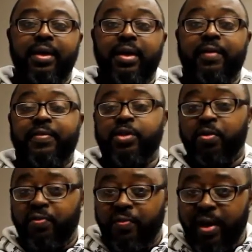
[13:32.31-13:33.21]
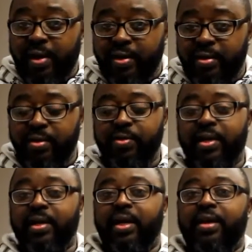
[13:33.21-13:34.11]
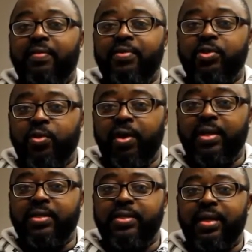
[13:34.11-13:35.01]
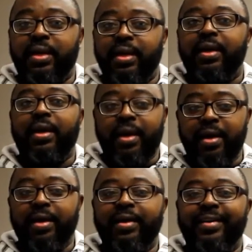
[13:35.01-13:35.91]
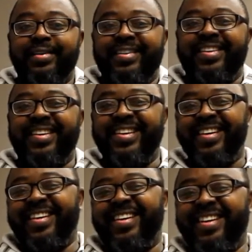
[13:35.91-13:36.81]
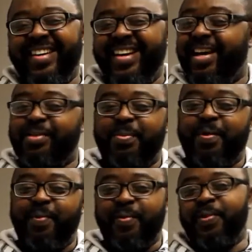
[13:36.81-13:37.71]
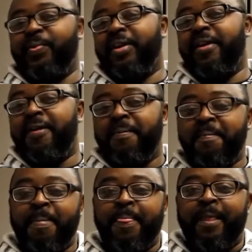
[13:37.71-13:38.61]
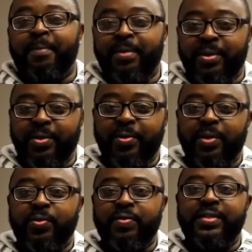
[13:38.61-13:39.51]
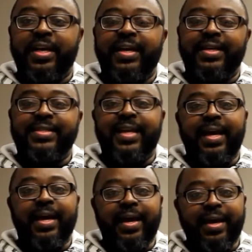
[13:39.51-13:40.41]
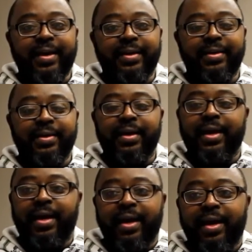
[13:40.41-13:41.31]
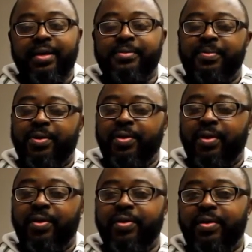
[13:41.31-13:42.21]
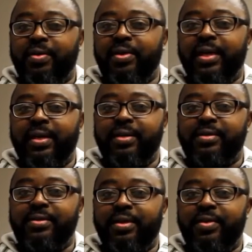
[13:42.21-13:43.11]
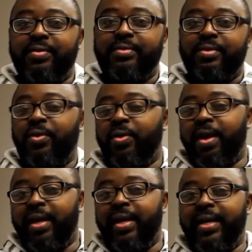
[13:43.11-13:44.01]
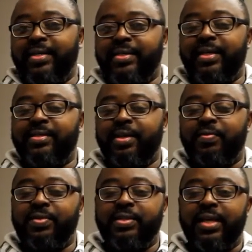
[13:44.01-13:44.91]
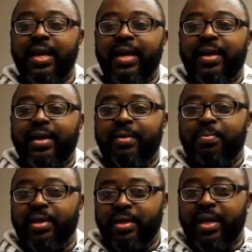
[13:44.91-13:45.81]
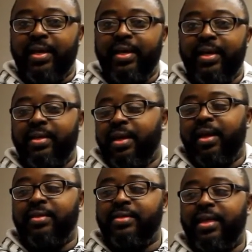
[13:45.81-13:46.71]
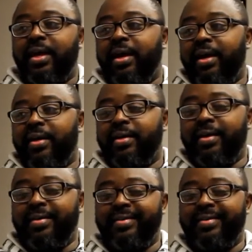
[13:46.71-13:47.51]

If it's your friend, you can cut it even shorter and just say eh. That's my favorite one. But the correct way of saying it is eh. Eh is more colloquial, and it's, it's a whole lot lazy. Instead of just putting that E at the end, you say eh.